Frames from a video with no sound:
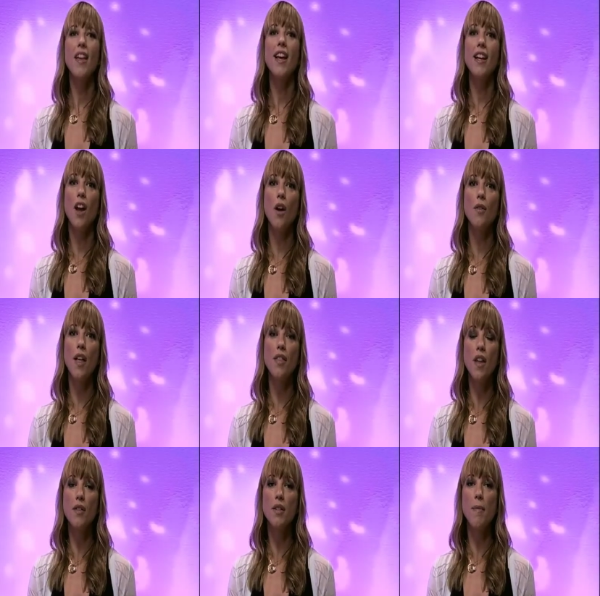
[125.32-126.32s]
There you go then.
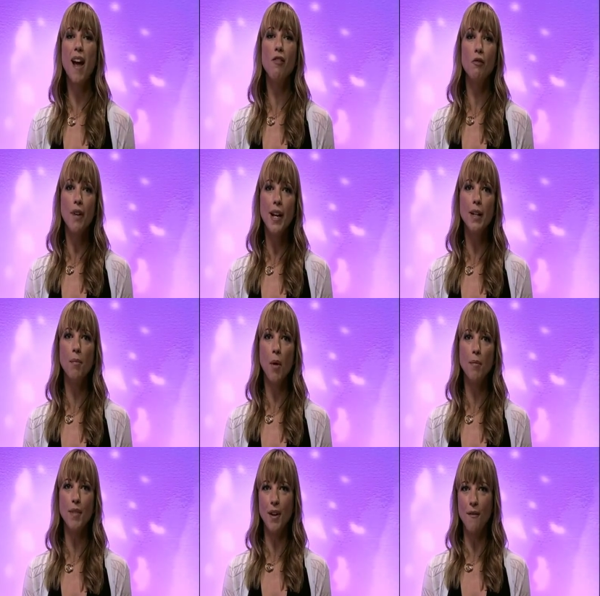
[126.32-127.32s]
Those are my real
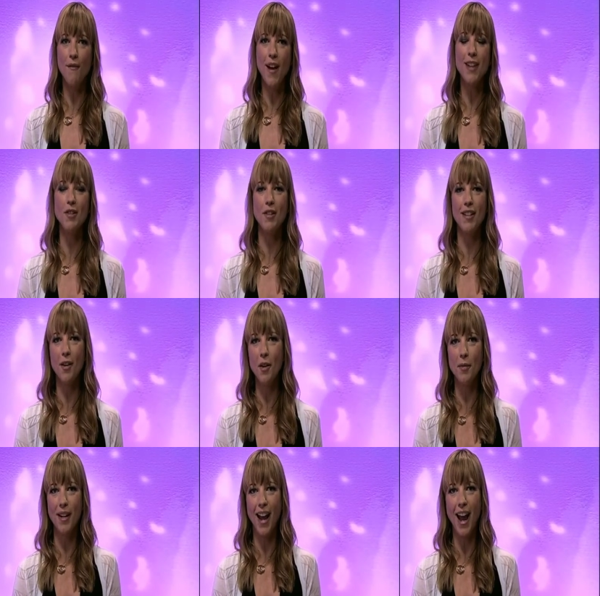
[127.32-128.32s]
mum confessions. I
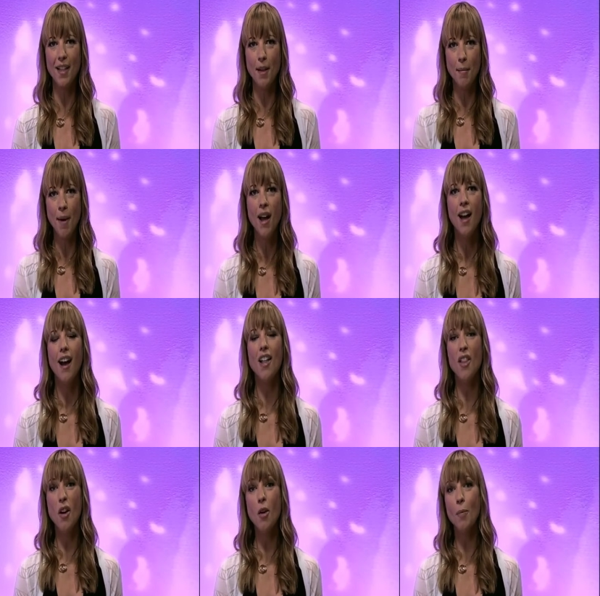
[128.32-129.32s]
hope you like them. Uh,
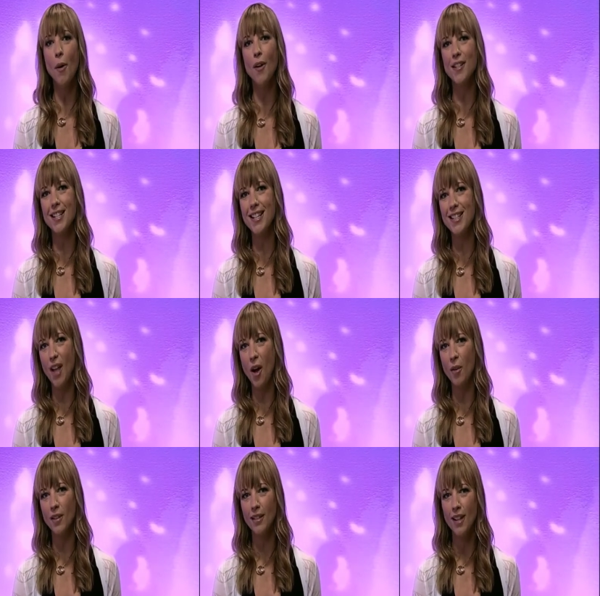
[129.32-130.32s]
the whole point is
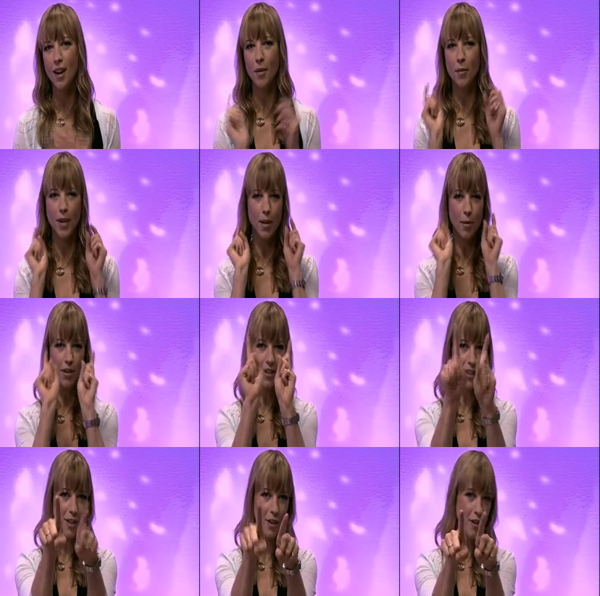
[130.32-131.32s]
though, we
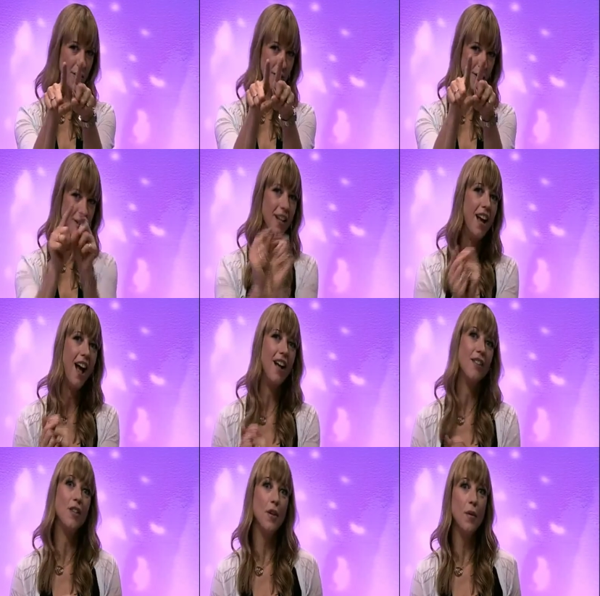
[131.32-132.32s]
want yours. Uh,
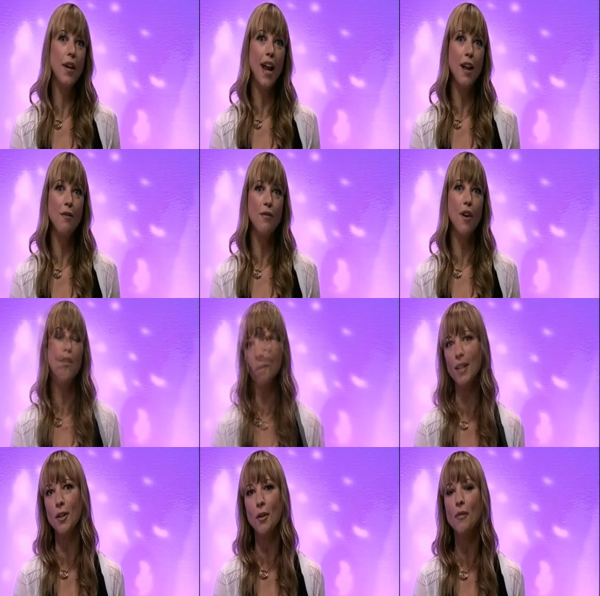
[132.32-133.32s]
do get involved.
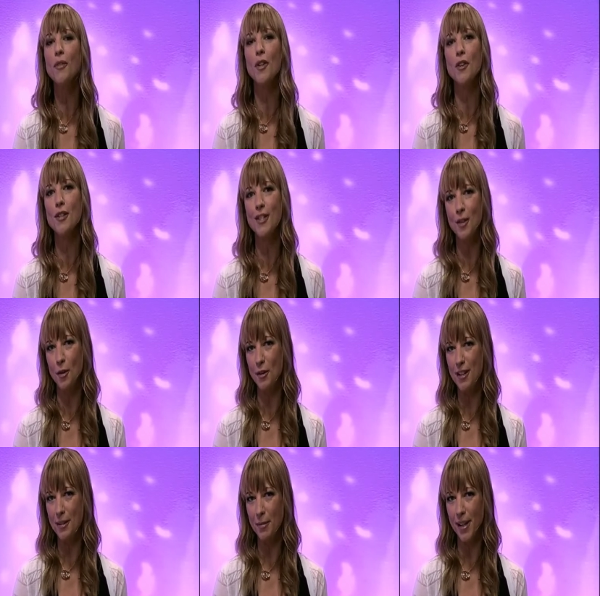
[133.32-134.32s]
We'd love your
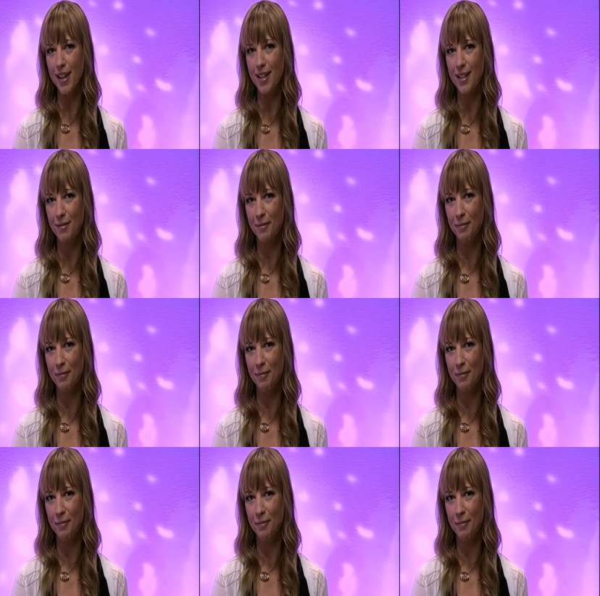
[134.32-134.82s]
stories, please.